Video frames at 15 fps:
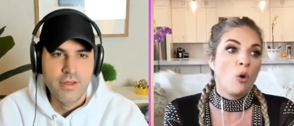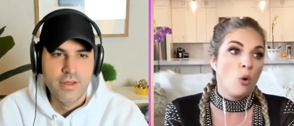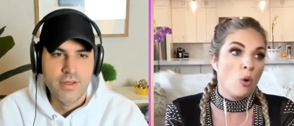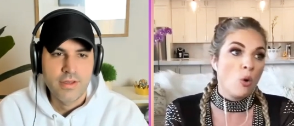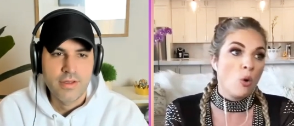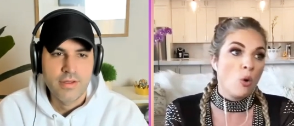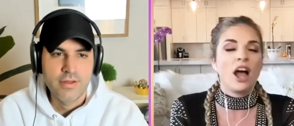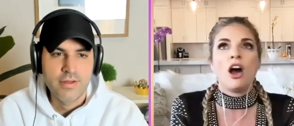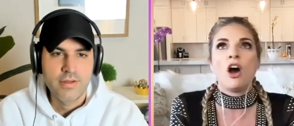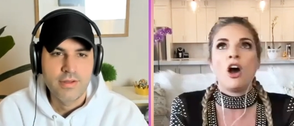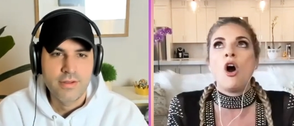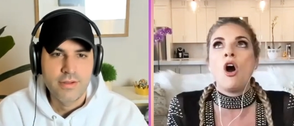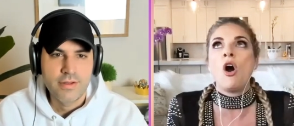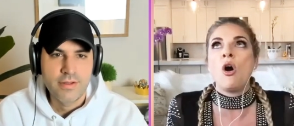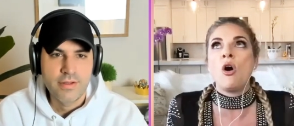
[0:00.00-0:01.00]
Speaker 1: whore. Uh,
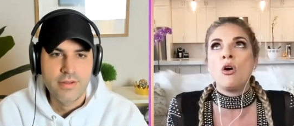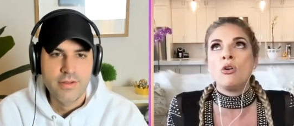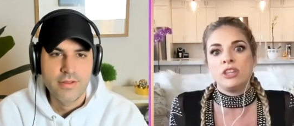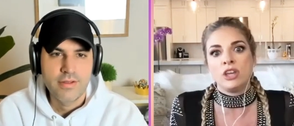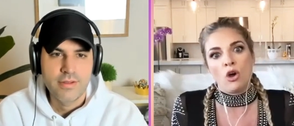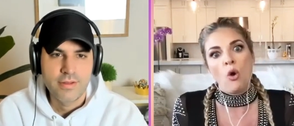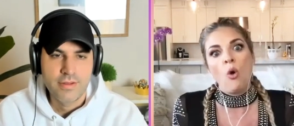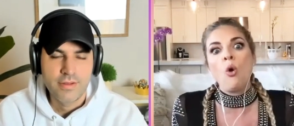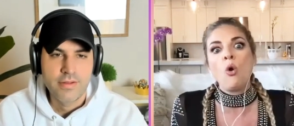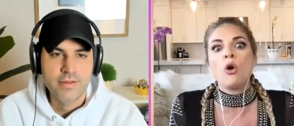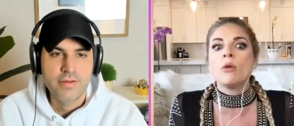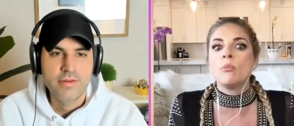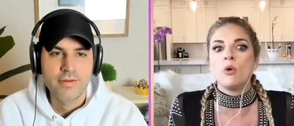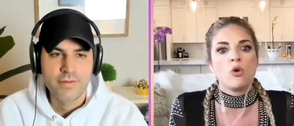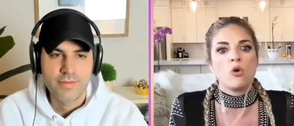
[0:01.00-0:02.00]
all the
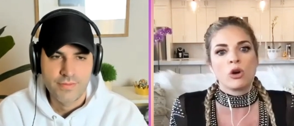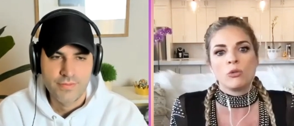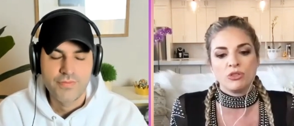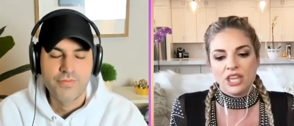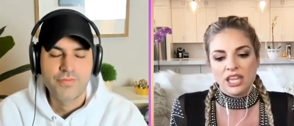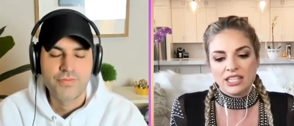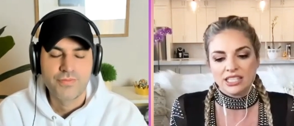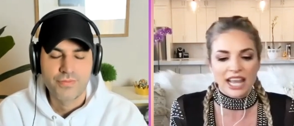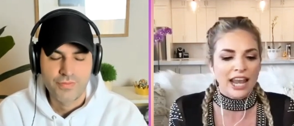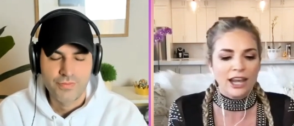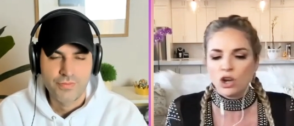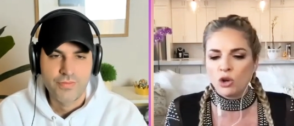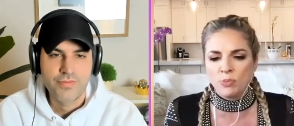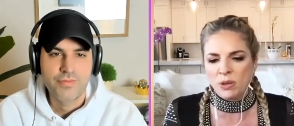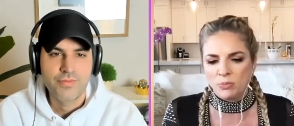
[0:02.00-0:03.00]
horrible, horrible things. And I
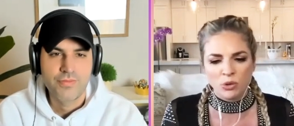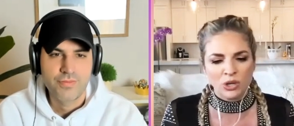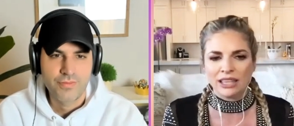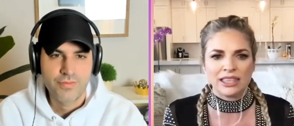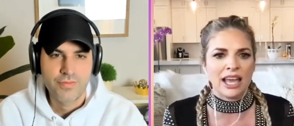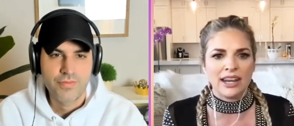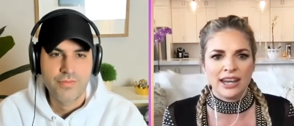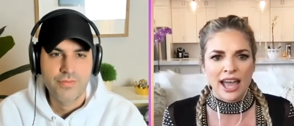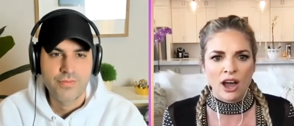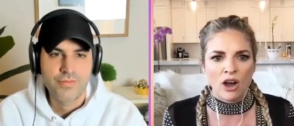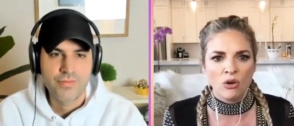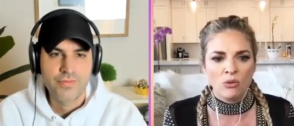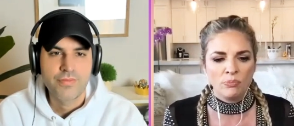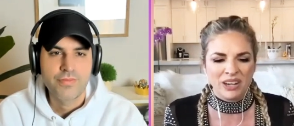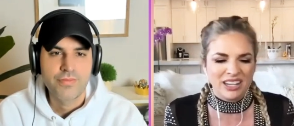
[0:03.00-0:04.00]
know people get that
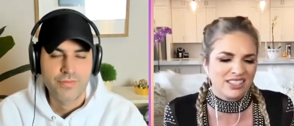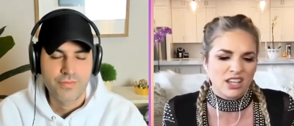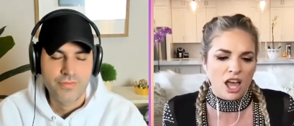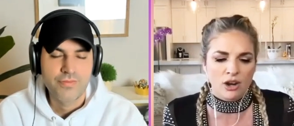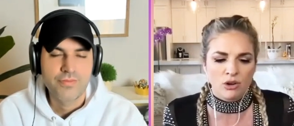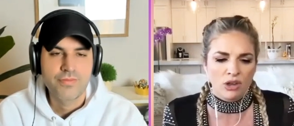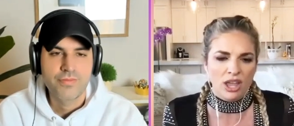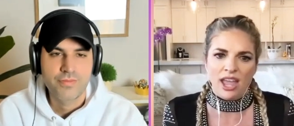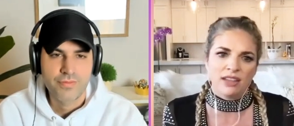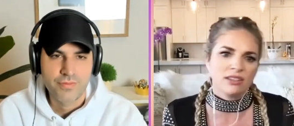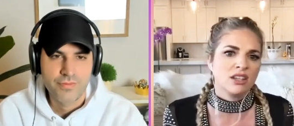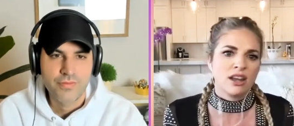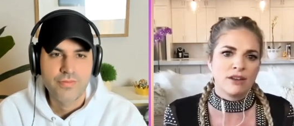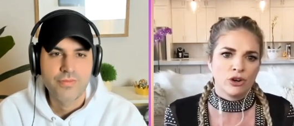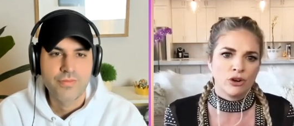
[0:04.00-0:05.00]
now, but it's not okay. It's
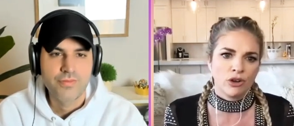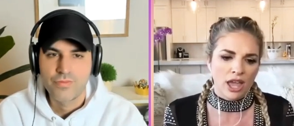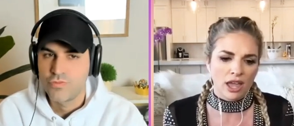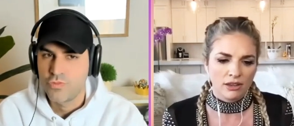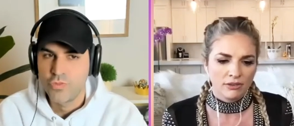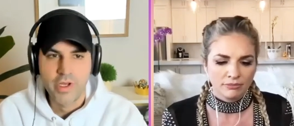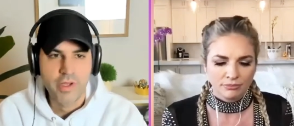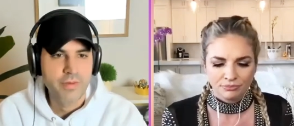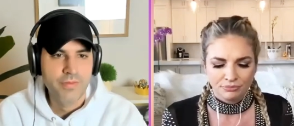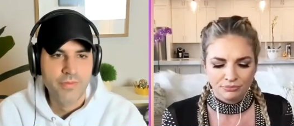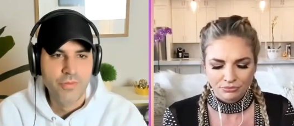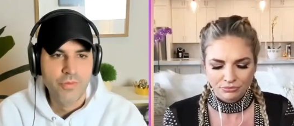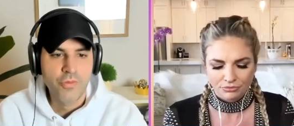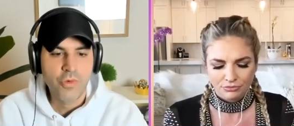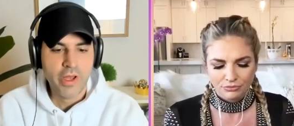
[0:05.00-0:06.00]
never okay.
Speaker 2: Right.
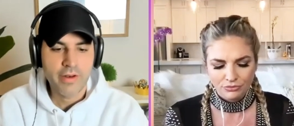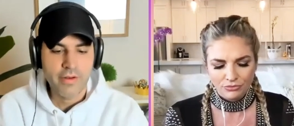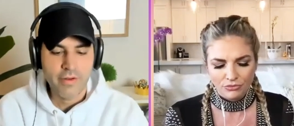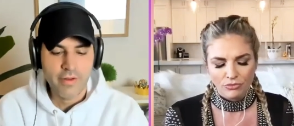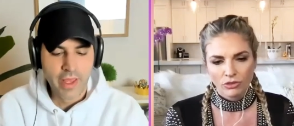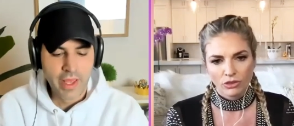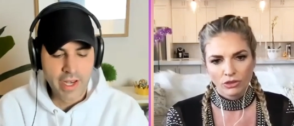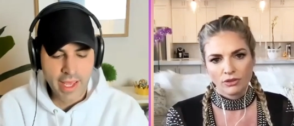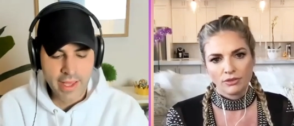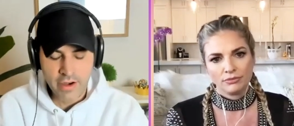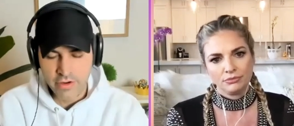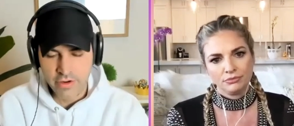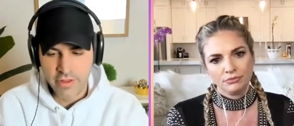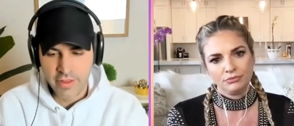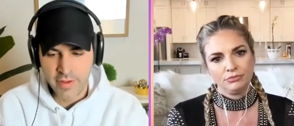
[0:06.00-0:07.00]
Right. And I
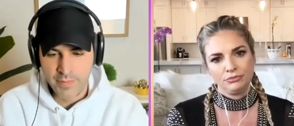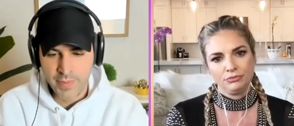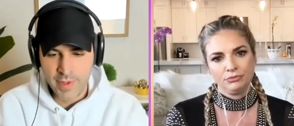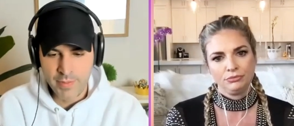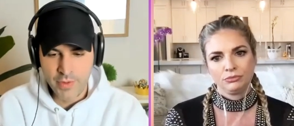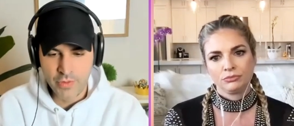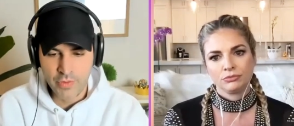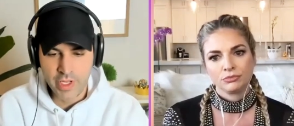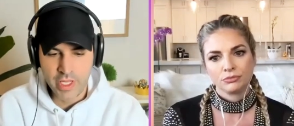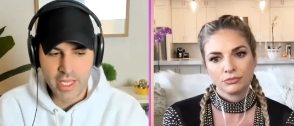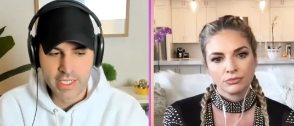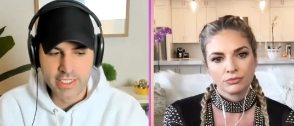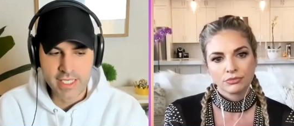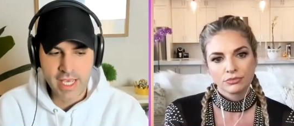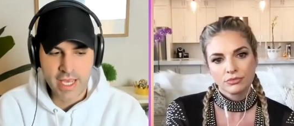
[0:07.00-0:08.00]
don't know that people
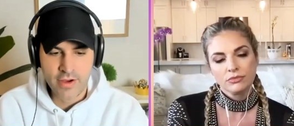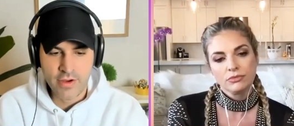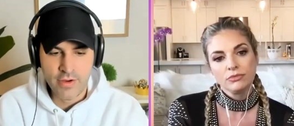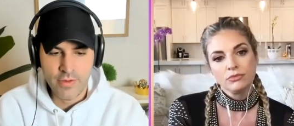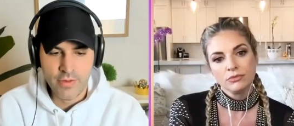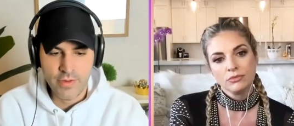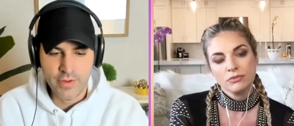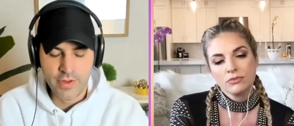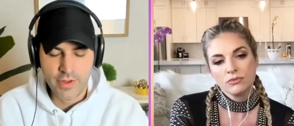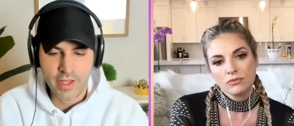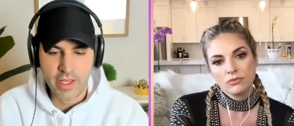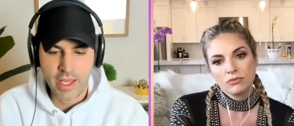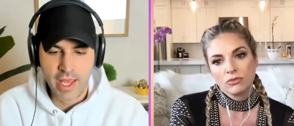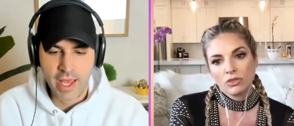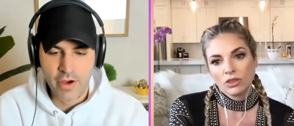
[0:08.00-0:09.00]
realize how
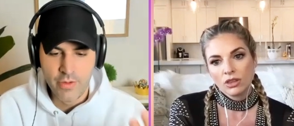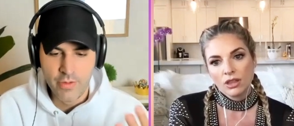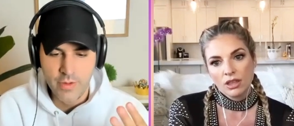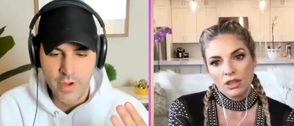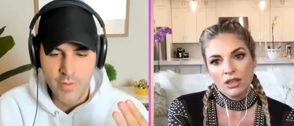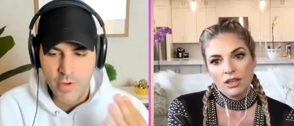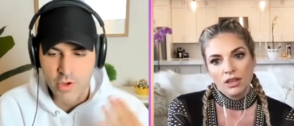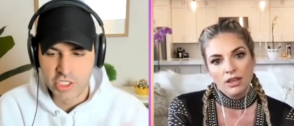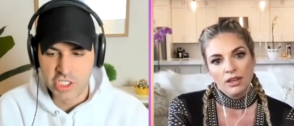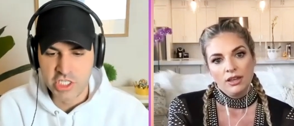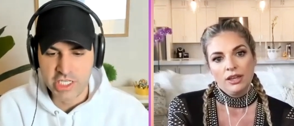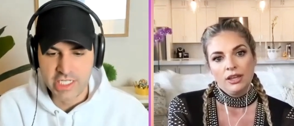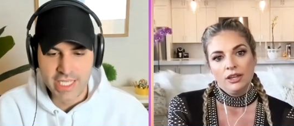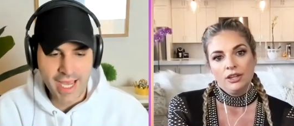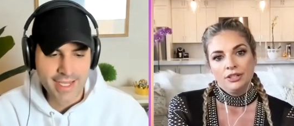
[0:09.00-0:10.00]
how
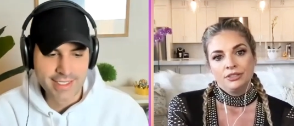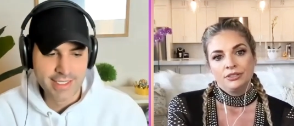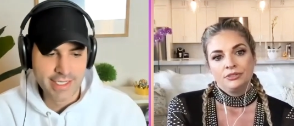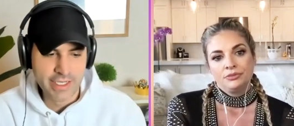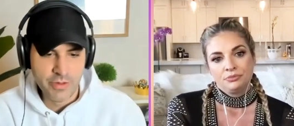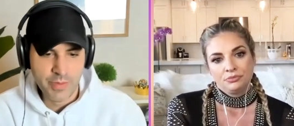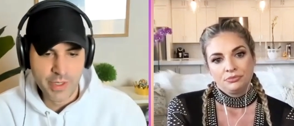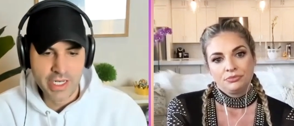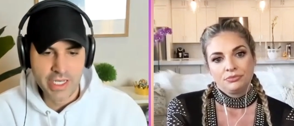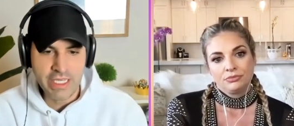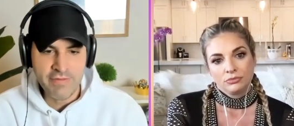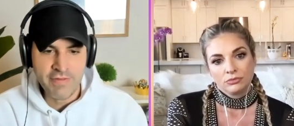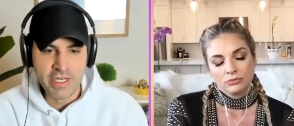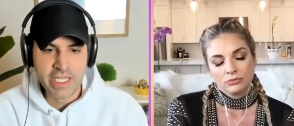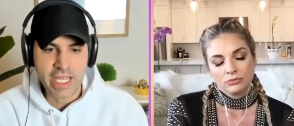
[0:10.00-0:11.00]
emotionally taxing it'd be to
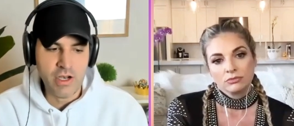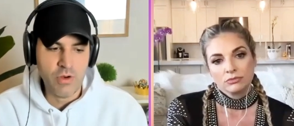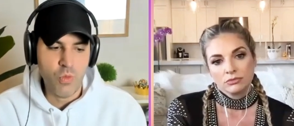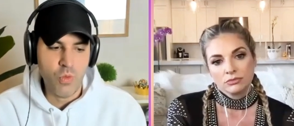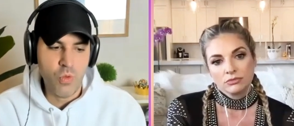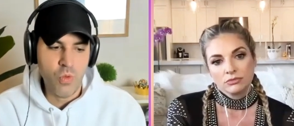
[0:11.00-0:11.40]
even get